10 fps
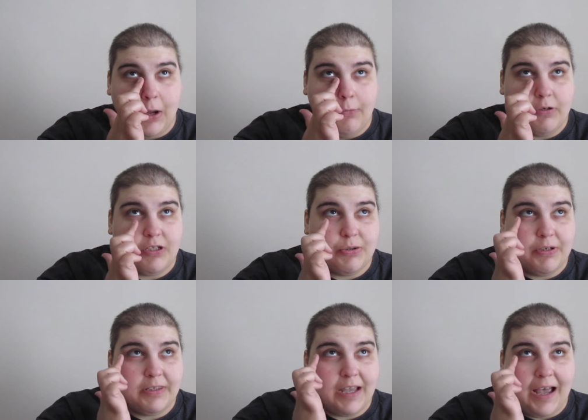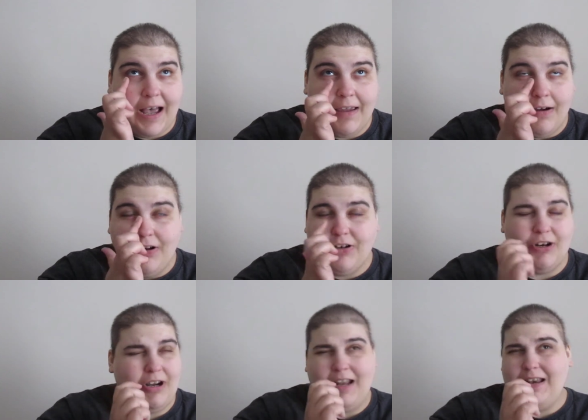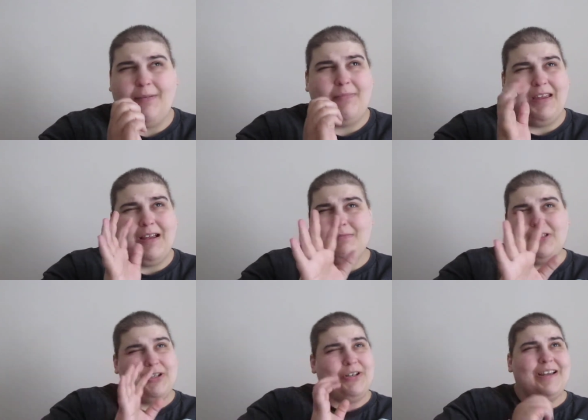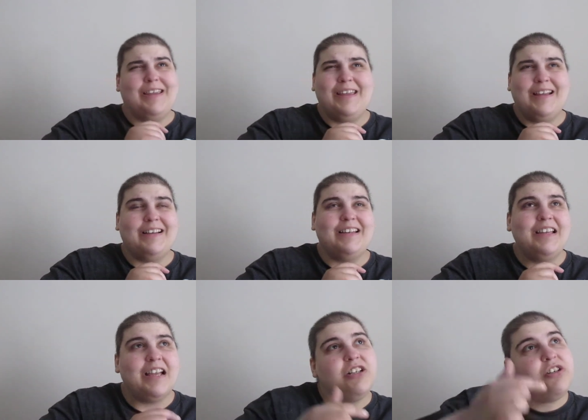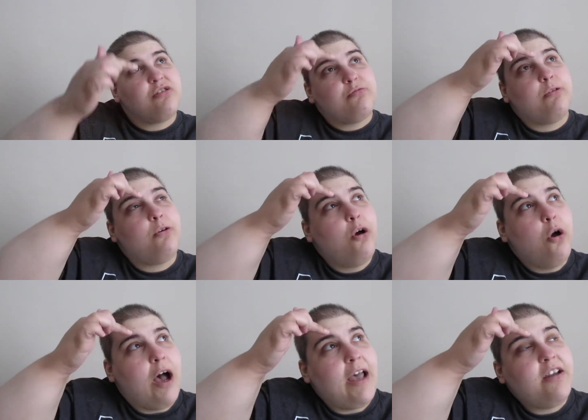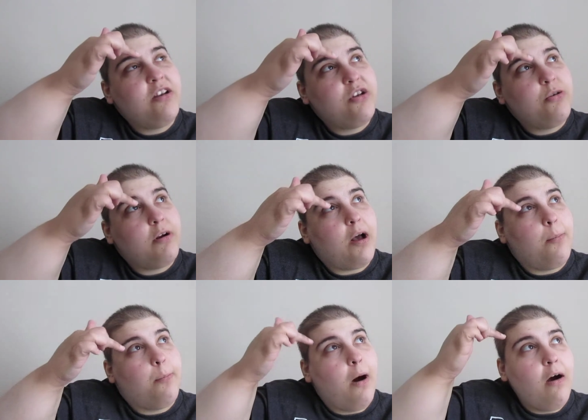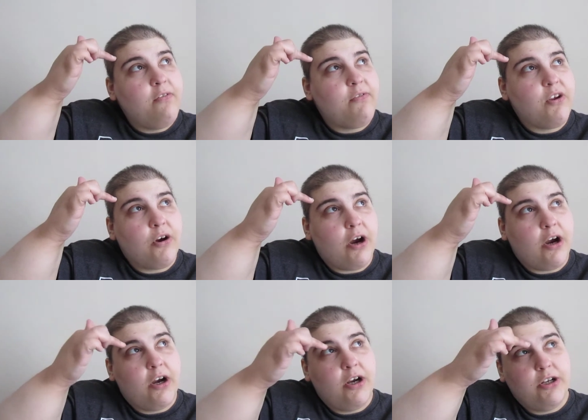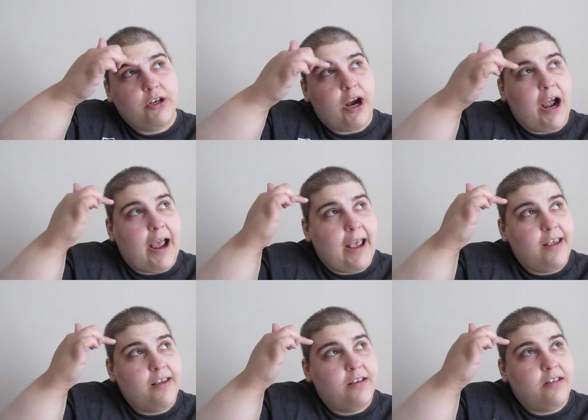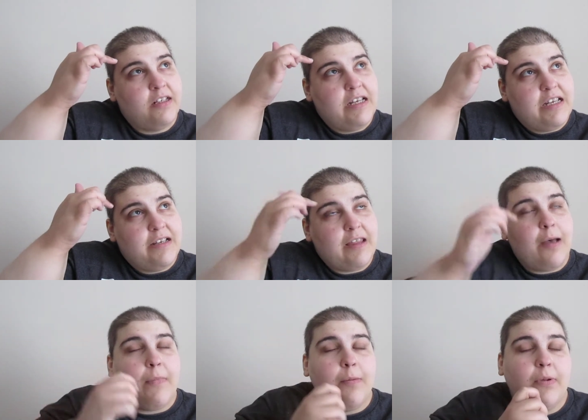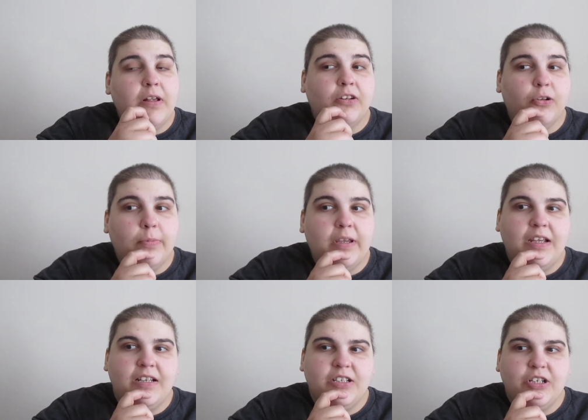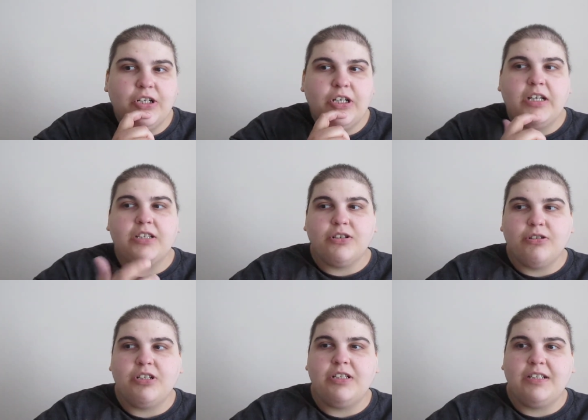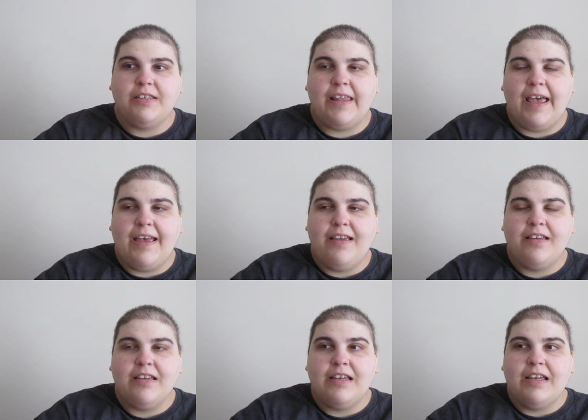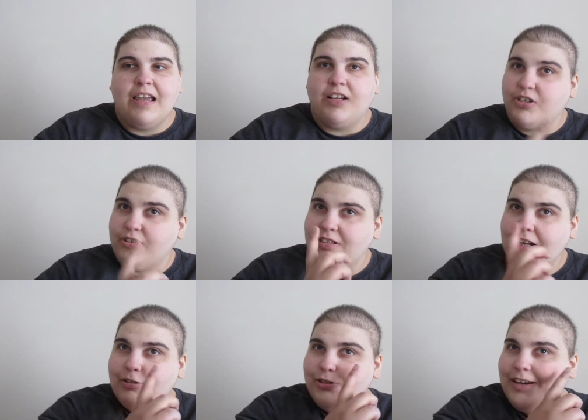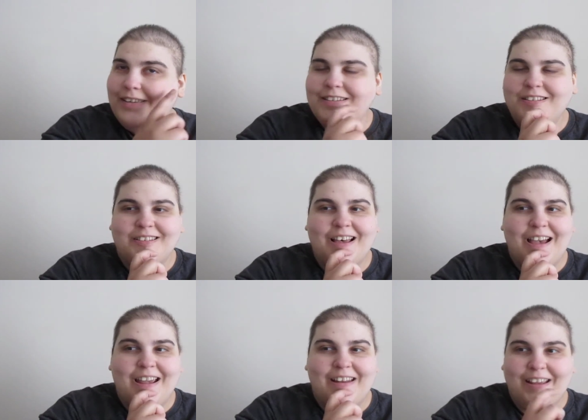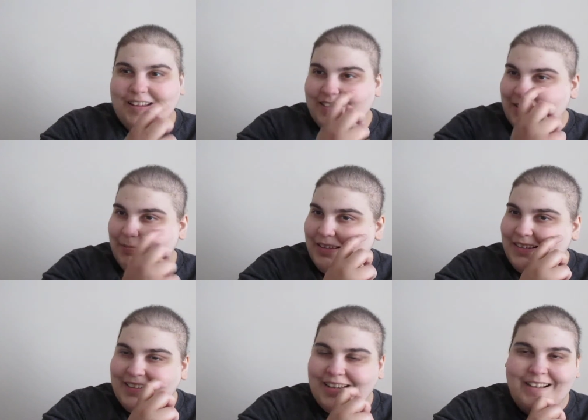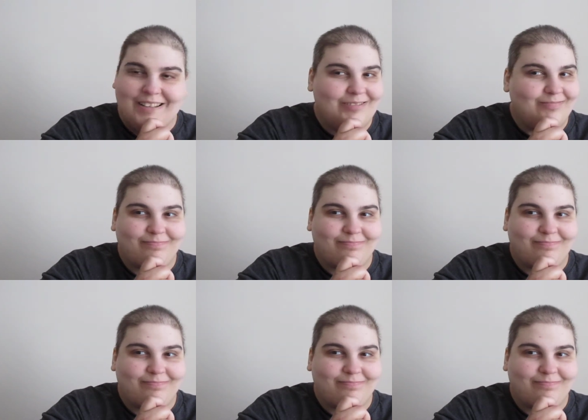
was doing the eye under and I'm like, I'm sorry, I can't. And she goes, well, I can do it above your, your eye. That might be a little bit easier. And so she did that. And she goes, now try this side. And I'm like, I,